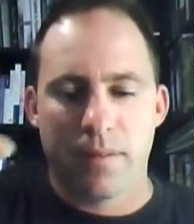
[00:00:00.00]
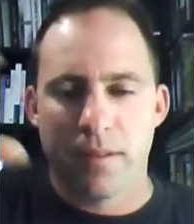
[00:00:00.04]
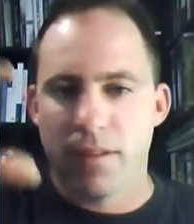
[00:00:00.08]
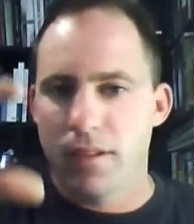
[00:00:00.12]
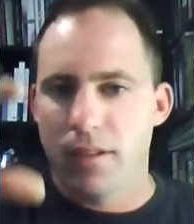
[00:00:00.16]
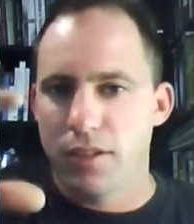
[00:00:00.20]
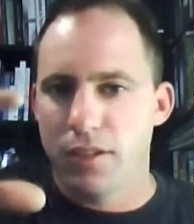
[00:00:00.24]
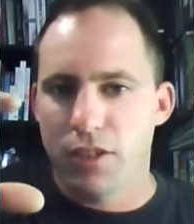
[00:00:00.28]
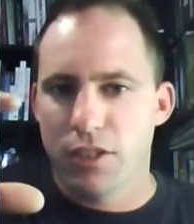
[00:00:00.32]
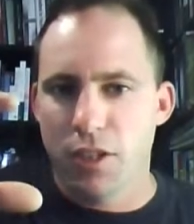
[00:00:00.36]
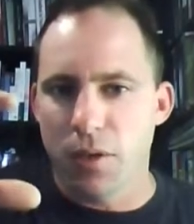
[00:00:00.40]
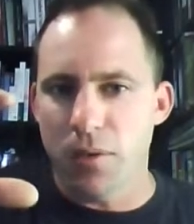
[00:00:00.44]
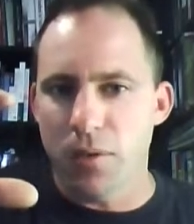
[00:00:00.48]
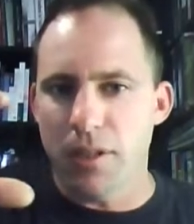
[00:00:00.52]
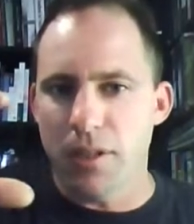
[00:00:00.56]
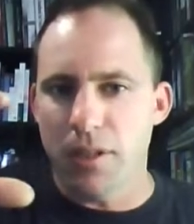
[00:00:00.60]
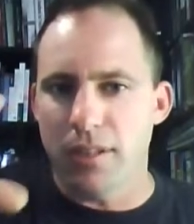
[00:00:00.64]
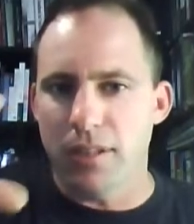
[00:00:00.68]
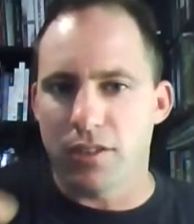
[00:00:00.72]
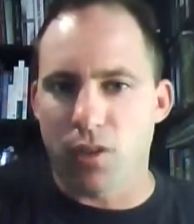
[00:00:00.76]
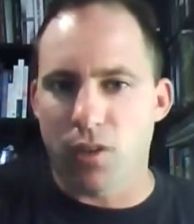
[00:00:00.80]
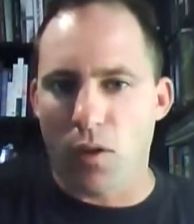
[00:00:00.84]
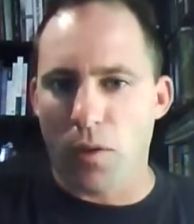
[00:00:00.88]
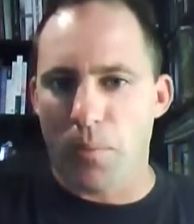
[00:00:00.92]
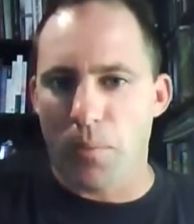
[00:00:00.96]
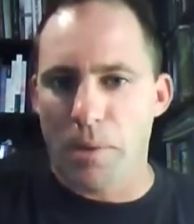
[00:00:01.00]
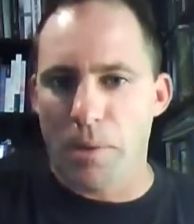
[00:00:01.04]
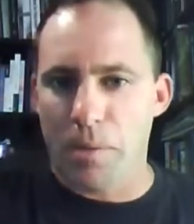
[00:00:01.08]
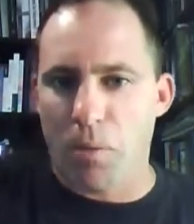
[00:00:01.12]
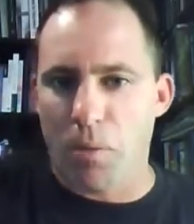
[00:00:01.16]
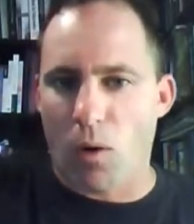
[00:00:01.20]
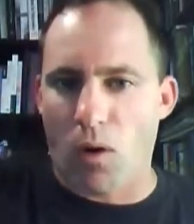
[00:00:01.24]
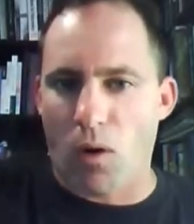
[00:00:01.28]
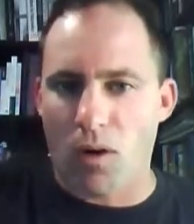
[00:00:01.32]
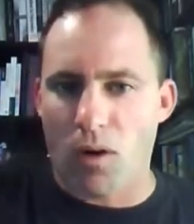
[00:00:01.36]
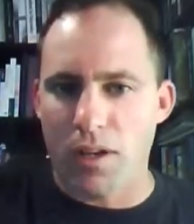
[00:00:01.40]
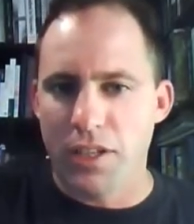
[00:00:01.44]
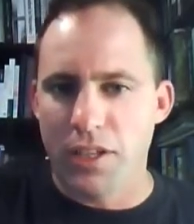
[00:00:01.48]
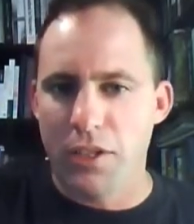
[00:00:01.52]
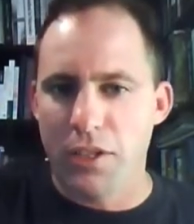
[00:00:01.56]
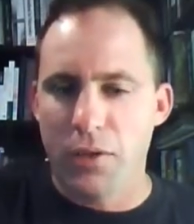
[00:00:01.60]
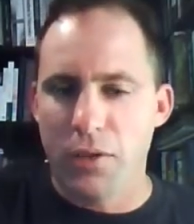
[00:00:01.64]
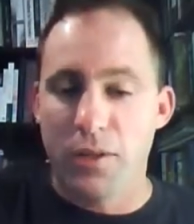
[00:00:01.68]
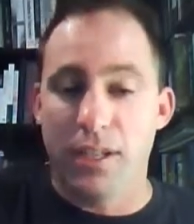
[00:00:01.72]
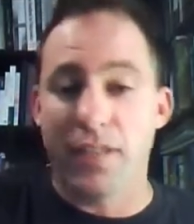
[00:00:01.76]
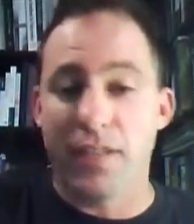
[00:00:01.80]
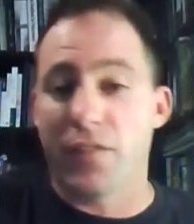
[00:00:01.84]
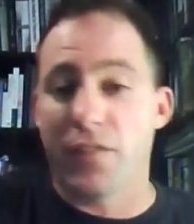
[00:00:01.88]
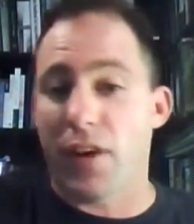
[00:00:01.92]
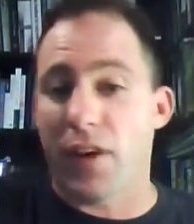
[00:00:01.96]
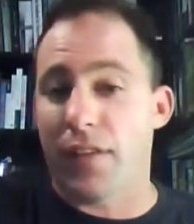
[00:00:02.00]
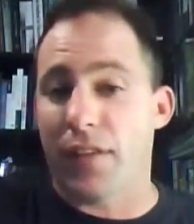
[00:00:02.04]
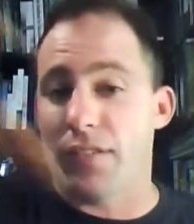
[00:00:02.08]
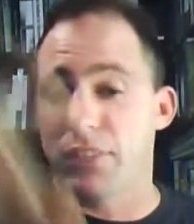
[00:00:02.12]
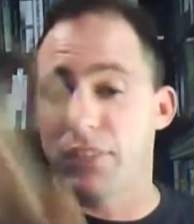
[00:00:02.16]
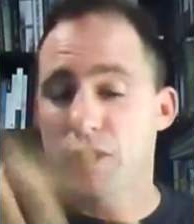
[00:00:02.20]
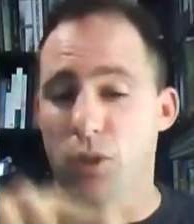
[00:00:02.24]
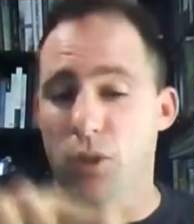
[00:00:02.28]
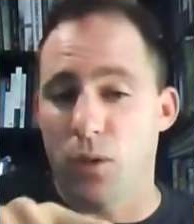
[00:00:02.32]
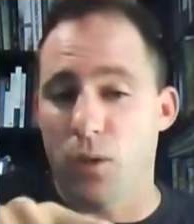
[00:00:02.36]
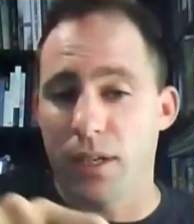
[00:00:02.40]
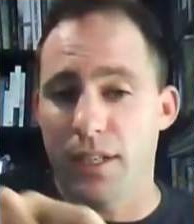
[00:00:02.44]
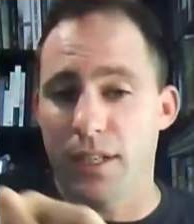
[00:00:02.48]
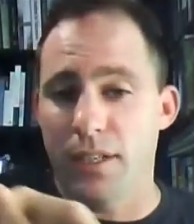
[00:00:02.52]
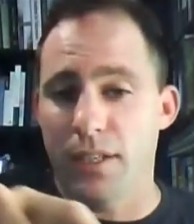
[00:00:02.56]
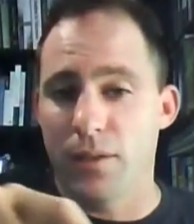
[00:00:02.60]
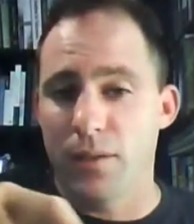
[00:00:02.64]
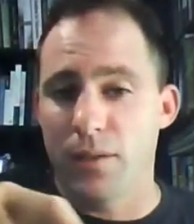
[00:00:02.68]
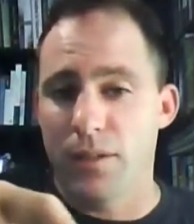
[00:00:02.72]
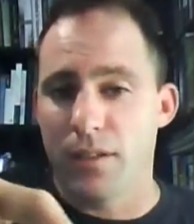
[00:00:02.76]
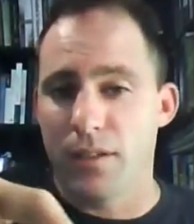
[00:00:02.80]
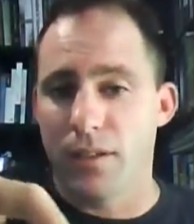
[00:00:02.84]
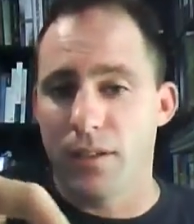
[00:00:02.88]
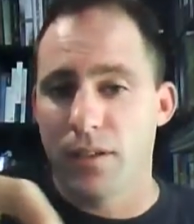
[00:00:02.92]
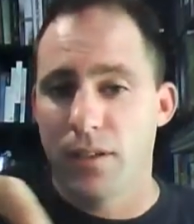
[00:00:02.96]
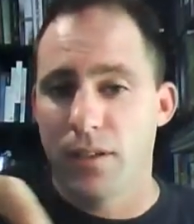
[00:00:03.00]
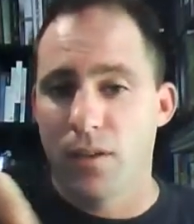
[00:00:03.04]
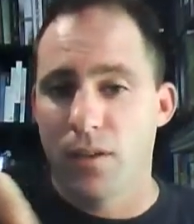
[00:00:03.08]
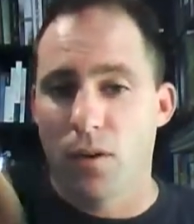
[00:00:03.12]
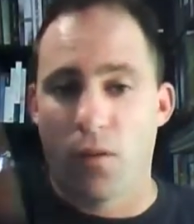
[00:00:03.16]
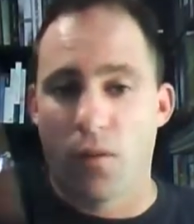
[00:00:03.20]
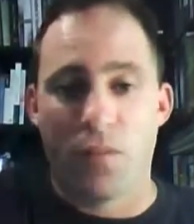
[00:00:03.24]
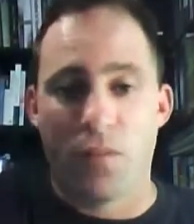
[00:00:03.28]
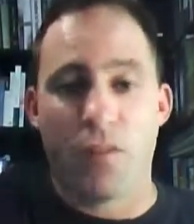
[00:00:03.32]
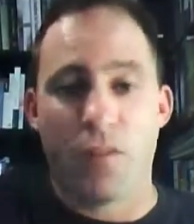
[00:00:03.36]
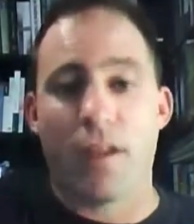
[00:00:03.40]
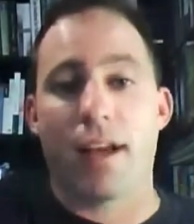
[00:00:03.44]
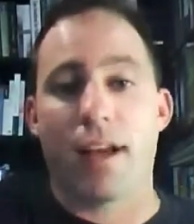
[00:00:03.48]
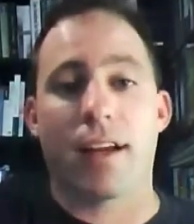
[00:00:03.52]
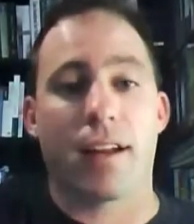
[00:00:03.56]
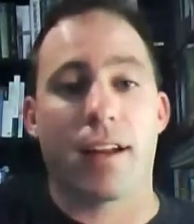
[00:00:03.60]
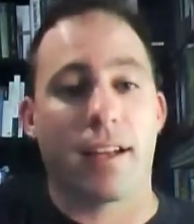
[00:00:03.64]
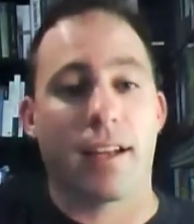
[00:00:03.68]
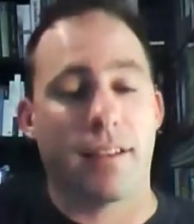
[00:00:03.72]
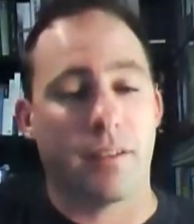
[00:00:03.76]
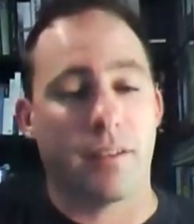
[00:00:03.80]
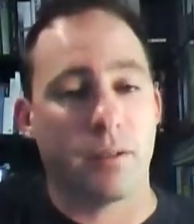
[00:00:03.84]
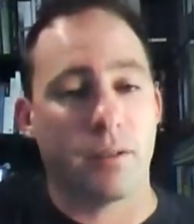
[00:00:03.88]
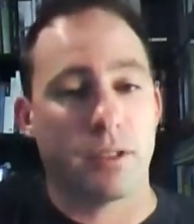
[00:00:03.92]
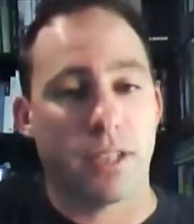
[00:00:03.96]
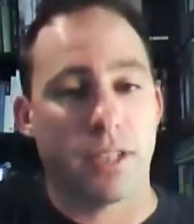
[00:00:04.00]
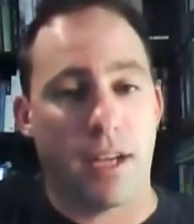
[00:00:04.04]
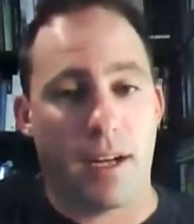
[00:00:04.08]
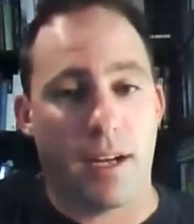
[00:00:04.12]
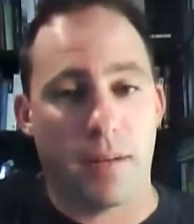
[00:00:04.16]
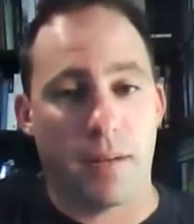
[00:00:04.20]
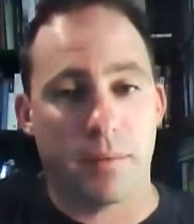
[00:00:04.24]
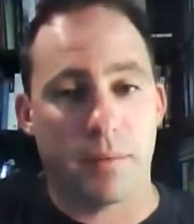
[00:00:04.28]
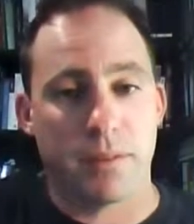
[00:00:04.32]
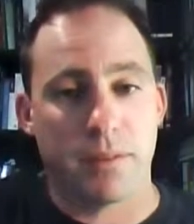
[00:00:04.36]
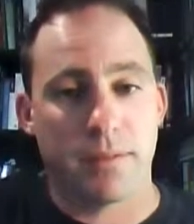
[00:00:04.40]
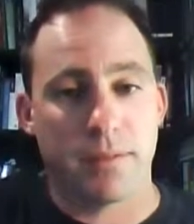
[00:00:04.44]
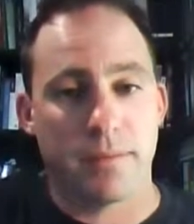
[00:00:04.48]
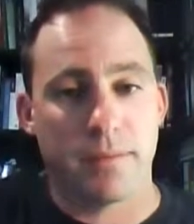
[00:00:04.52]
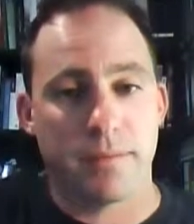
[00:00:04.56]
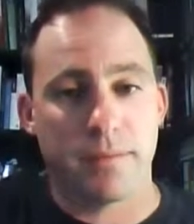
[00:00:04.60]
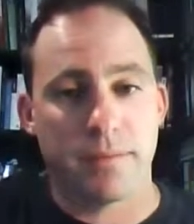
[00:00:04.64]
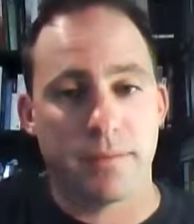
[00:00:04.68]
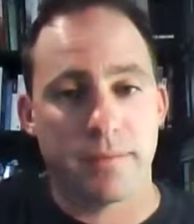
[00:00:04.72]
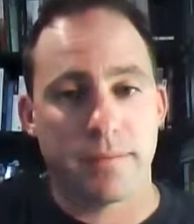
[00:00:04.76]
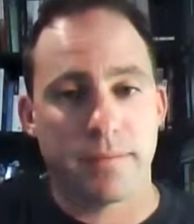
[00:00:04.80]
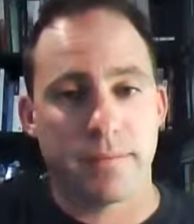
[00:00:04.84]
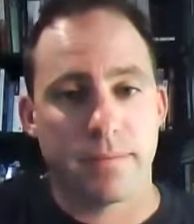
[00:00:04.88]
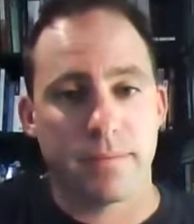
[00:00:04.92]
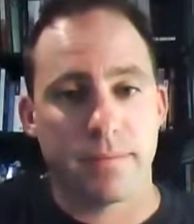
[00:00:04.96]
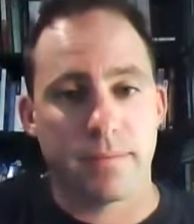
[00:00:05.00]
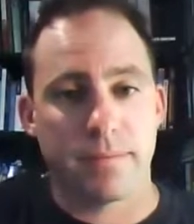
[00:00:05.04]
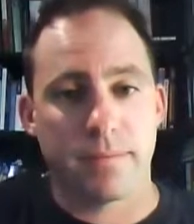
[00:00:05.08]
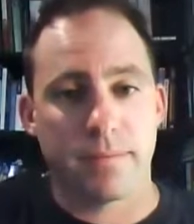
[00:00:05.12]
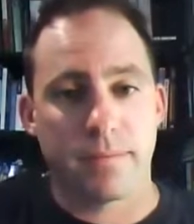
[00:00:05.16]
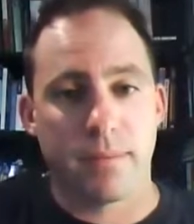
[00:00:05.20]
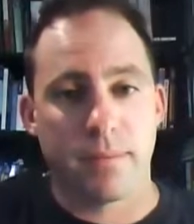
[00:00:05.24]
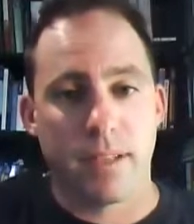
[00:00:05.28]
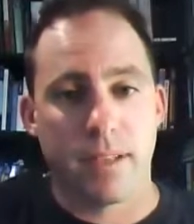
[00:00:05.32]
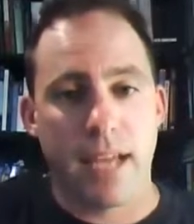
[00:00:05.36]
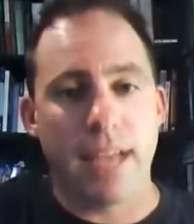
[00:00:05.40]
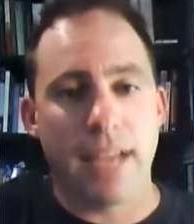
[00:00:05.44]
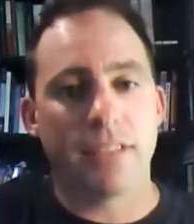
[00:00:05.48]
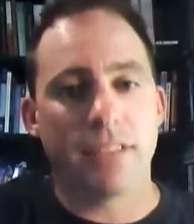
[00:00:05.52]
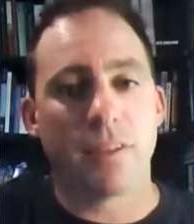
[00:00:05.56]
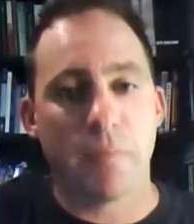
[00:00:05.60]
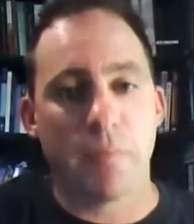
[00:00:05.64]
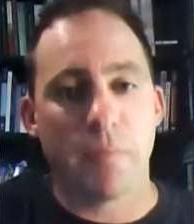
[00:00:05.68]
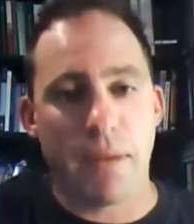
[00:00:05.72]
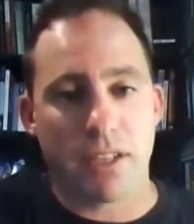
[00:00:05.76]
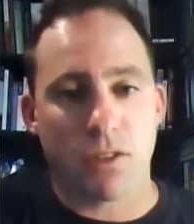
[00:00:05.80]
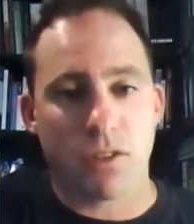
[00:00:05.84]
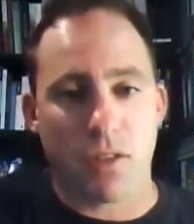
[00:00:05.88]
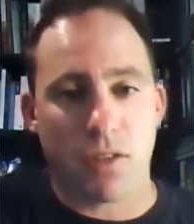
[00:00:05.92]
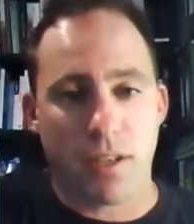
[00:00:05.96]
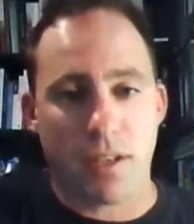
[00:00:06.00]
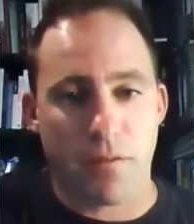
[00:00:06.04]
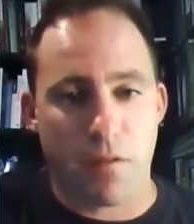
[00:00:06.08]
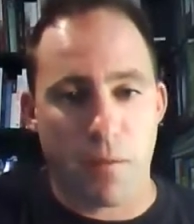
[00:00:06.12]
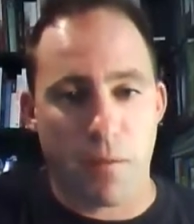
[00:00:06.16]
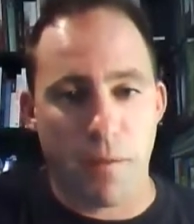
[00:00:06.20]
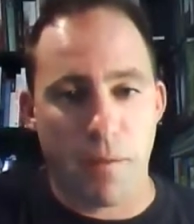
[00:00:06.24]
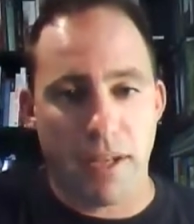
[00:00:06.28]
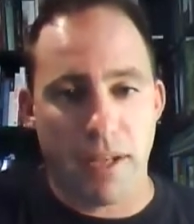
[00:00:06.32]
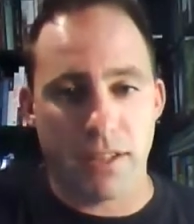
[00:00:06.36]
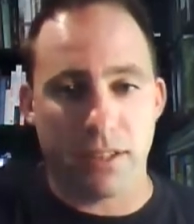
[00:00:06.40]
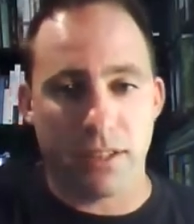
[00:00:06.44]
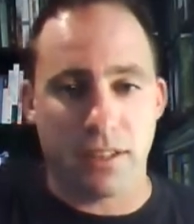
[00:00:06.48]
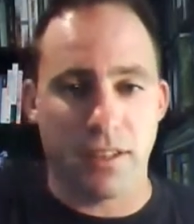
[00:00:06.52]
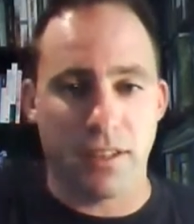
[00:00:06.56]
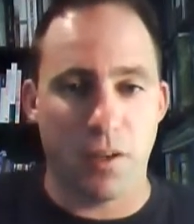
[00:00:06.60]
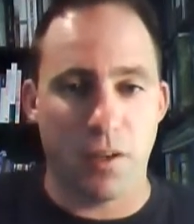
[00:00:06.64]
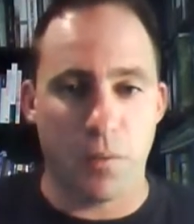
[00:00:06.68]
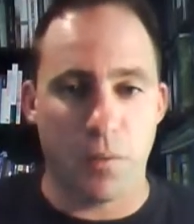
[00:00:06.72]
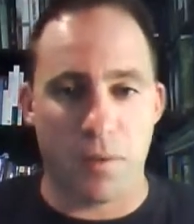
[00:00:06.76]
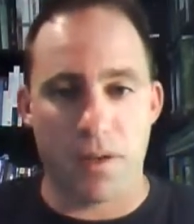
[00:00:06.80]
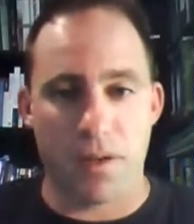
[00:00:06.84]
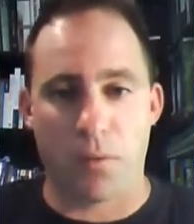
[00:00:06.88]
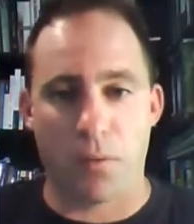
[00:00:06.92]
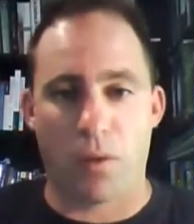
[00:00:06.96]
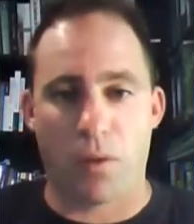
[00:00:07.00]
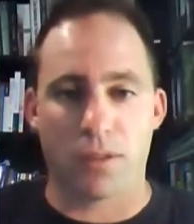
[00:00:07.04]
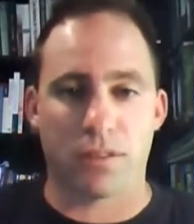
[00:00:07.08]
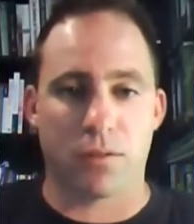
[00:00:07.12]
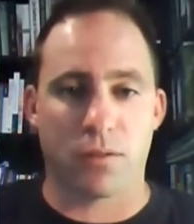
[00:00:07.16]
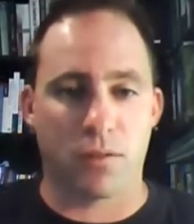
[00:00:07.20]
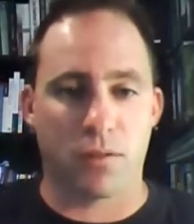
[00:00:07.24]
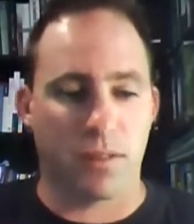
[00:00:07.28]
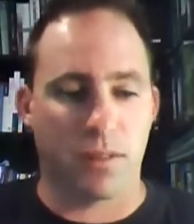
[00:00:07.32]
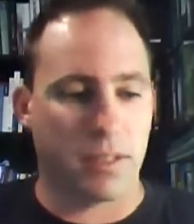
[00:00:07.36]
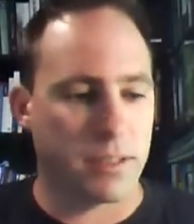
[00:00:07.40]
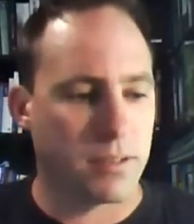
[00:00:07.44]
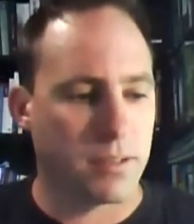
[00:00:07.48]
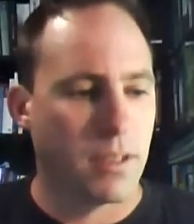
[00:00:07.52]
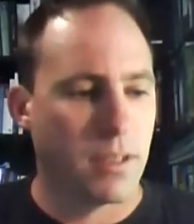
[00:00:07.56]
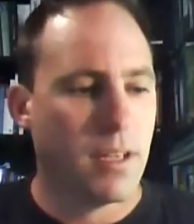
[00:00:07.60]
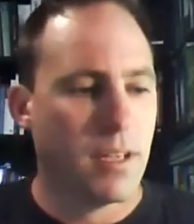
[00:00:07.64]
is union. So all the people who are in union either have to join a union or they're not going to get those jobs. Asymmetric information nobody wants to release.